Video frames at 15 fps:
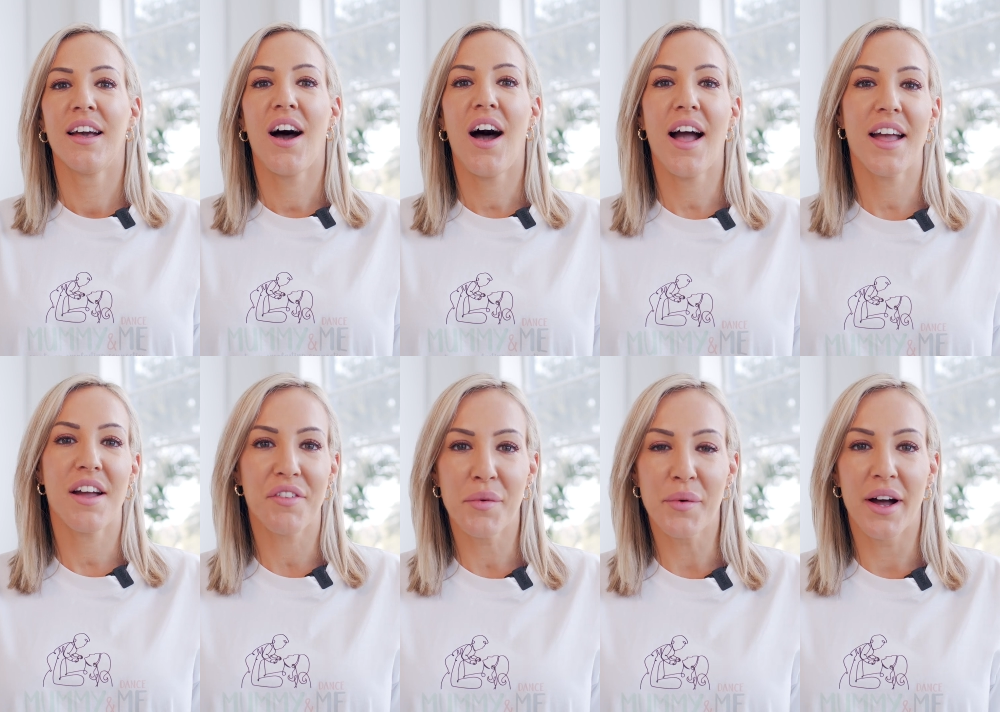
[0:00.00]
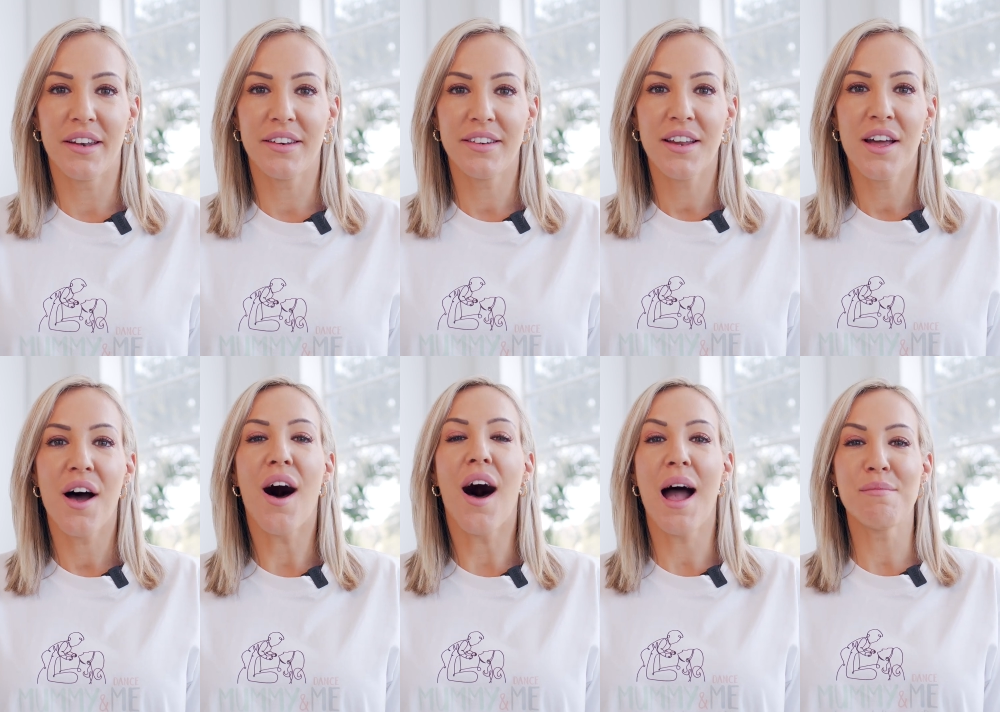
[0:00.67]
Hi everyone,
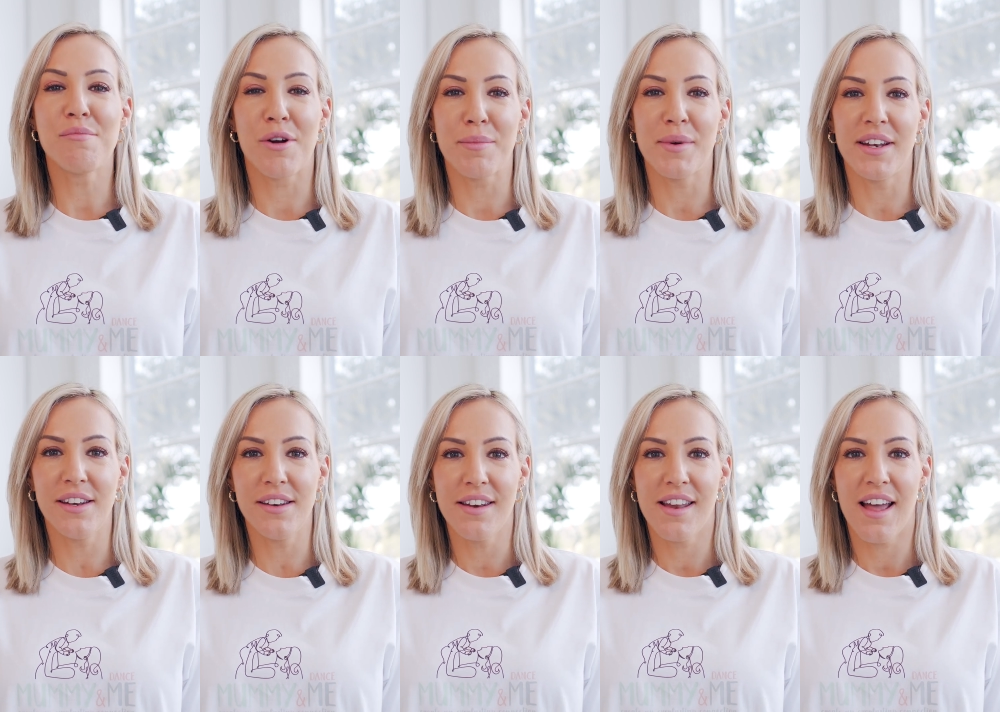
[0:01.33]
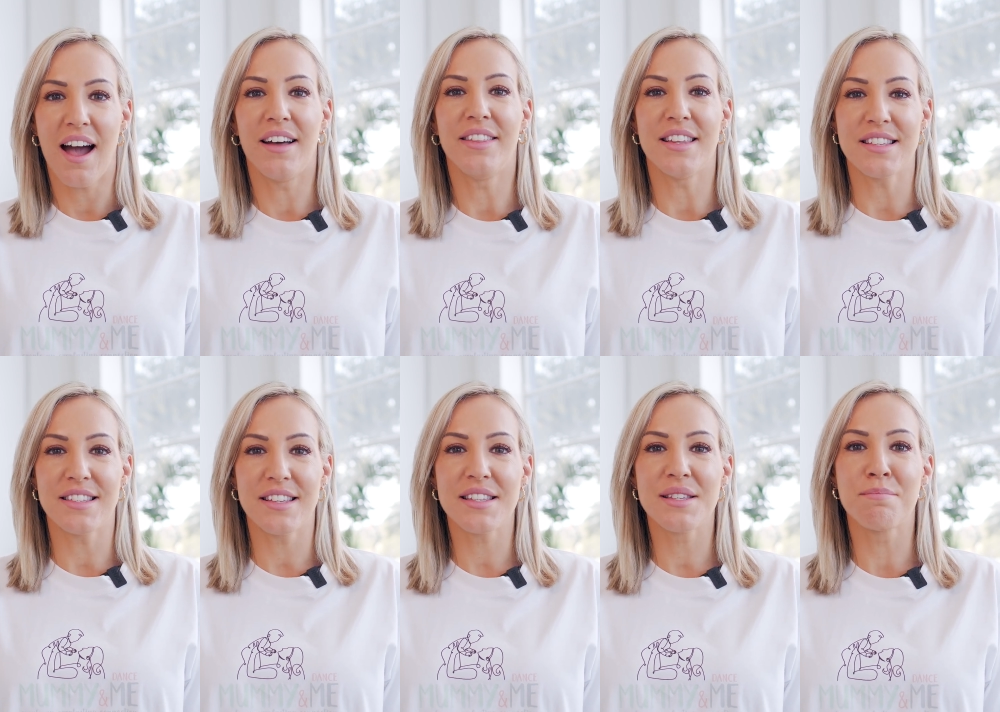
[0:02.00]
I'm Robin and
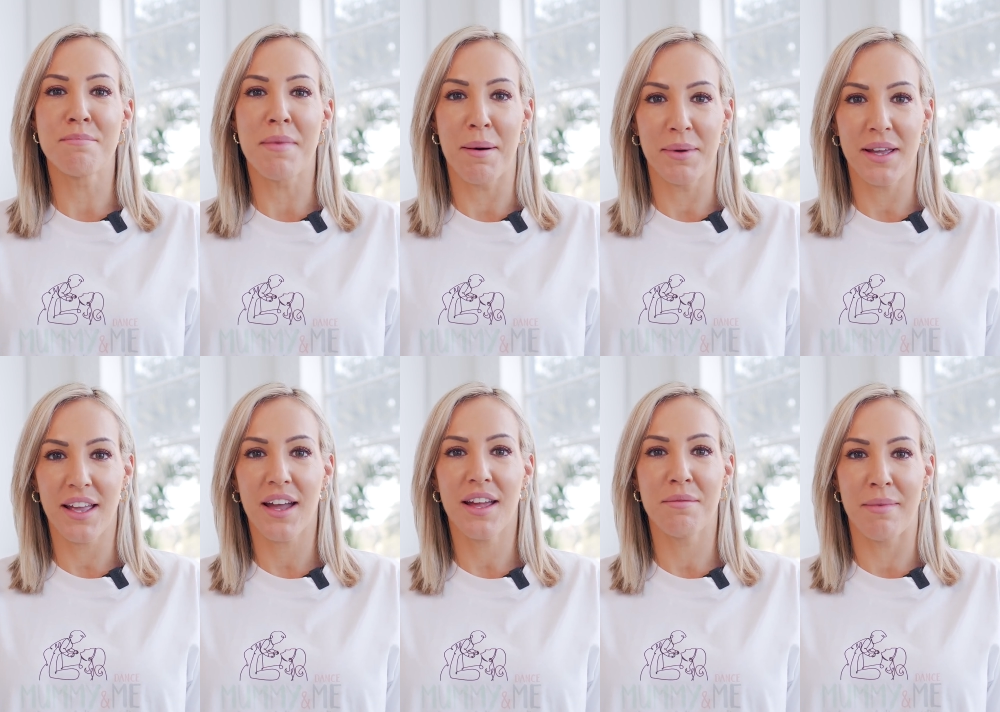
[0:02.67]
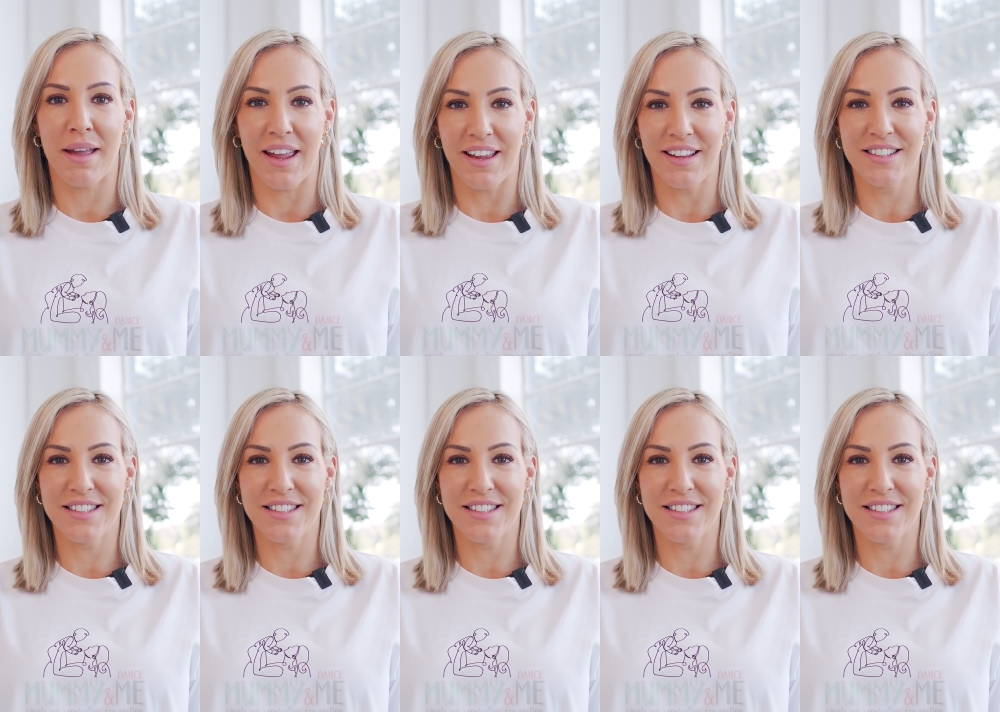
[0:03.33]
this is Mummy and Me